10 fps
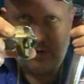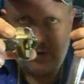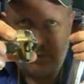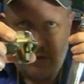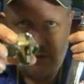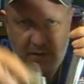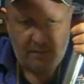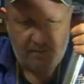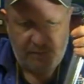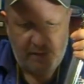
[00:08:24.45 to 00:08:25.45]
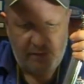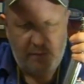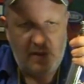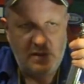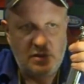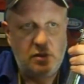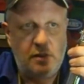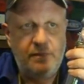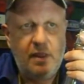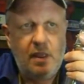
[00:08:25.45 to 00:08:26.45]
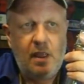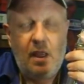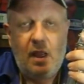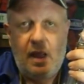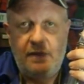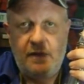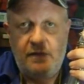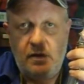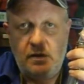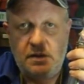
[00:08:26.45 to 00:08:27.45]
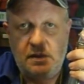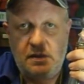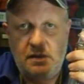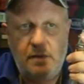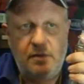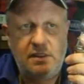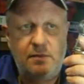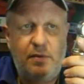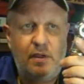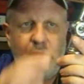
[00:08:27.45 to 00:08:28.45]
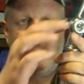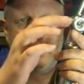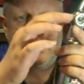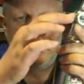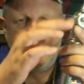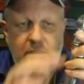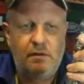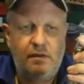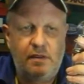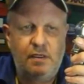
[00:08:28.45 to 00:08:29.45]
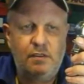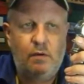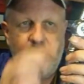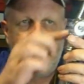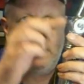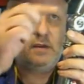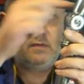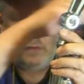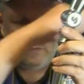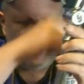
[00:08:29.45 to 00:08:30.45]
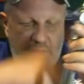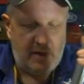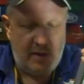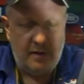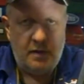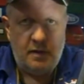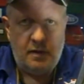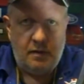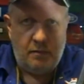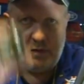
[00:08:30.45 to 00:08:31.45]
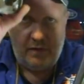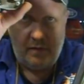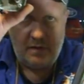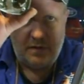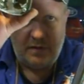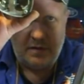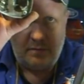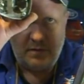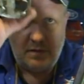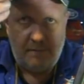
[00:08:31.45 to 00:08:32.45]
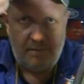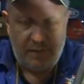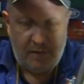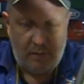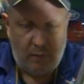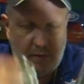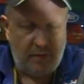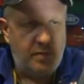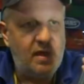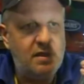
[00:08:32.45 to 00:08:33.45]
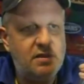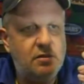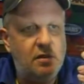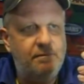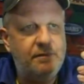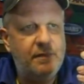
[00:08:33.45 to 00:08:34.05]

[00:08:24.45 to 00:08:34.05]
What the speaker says: this mount on the bass drum, and then they also did the double disappearing, which was 2 of these, one here, one there, one of those on the tom-tom and one on the bass drum.